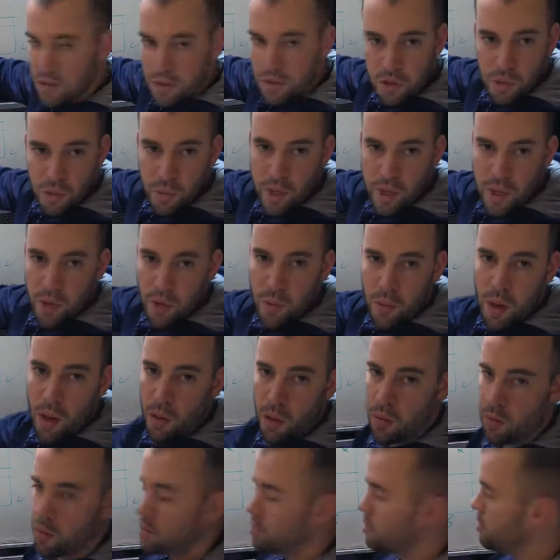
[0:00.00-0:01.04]
this 3 in a
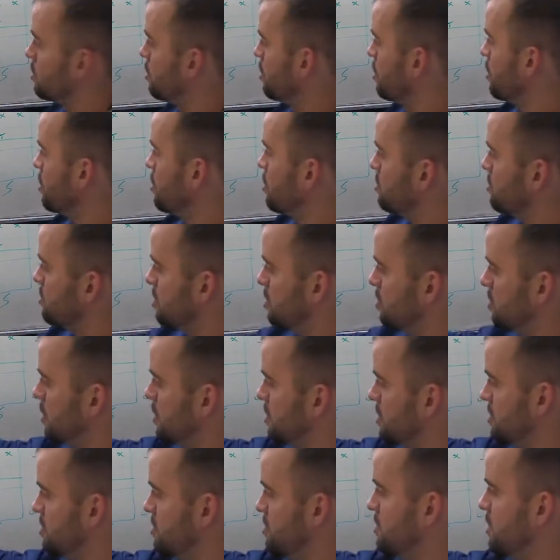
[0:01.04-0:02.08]
row.
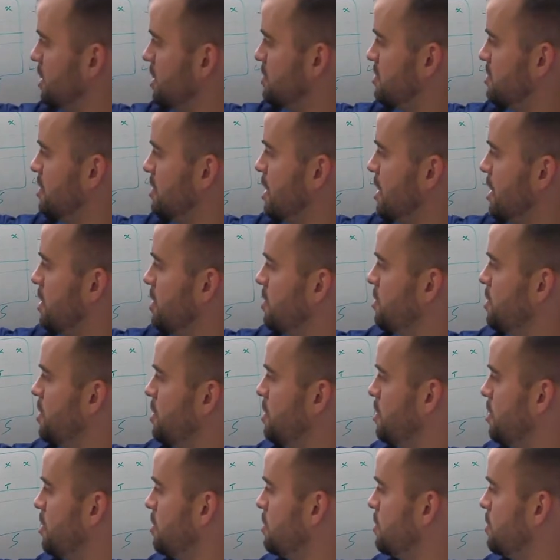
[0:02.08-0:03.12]
So that's kind of
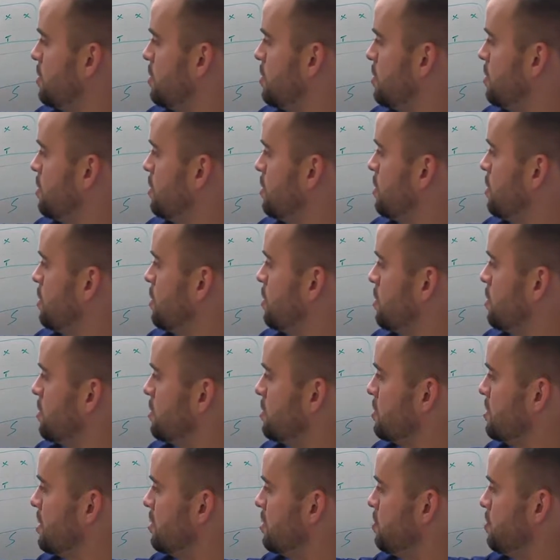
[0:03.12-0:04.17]
the
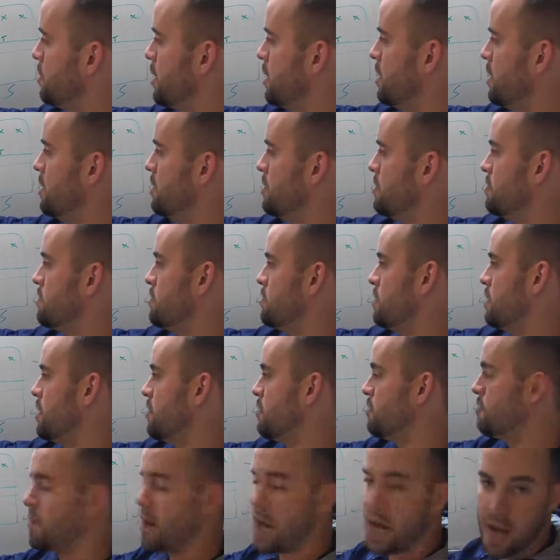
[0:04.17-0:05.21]
tidbit is
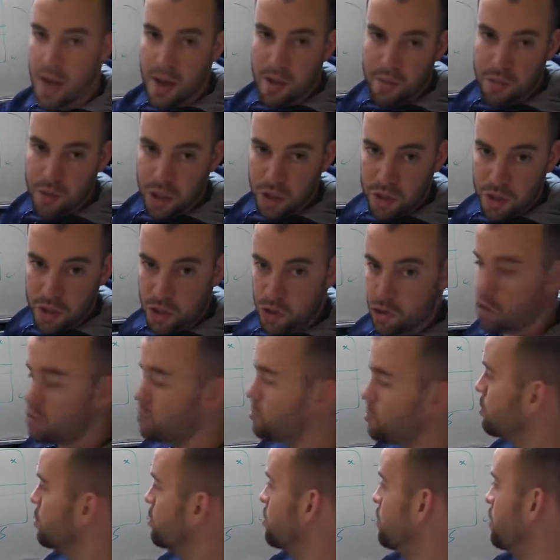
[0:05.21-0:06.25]
get 5 just in
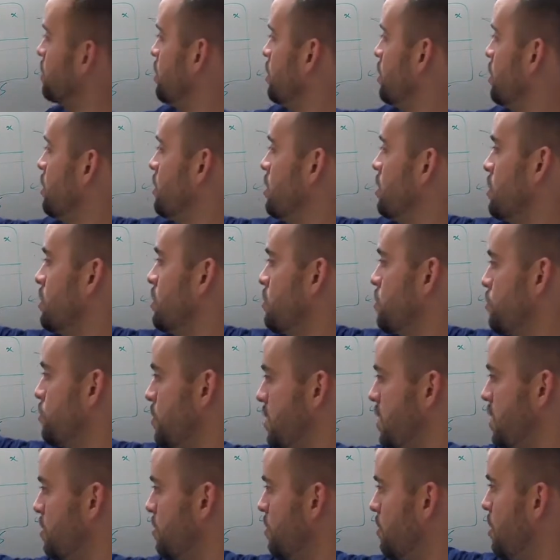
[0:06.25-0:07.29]
general,
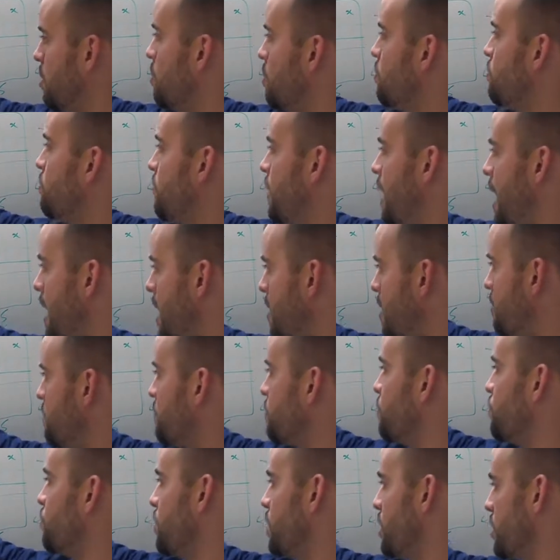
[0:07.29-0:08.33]
3 in a row, 5,
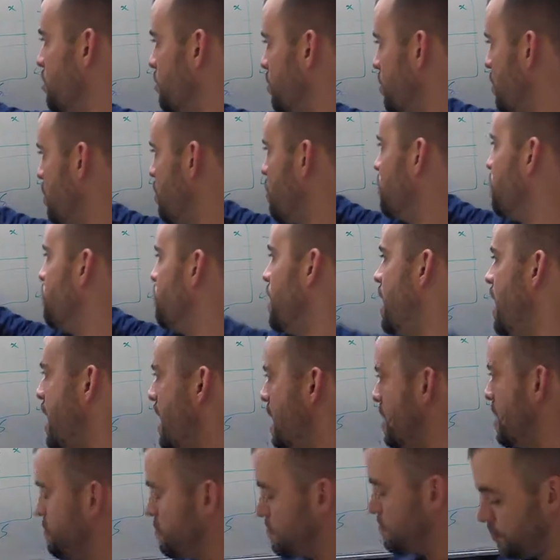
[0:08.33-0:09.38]
3 in a row,
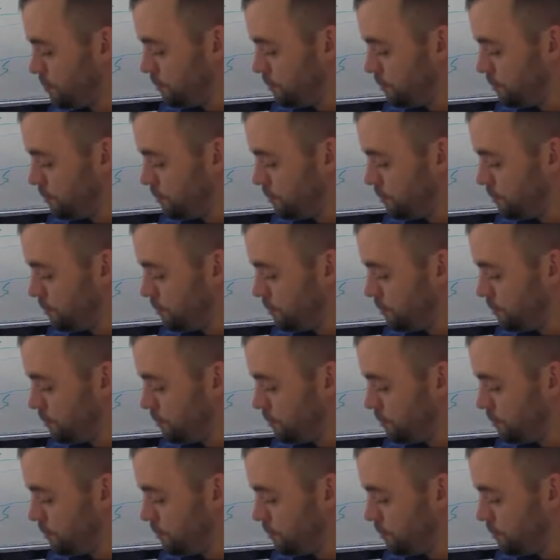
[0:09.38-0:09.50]
5.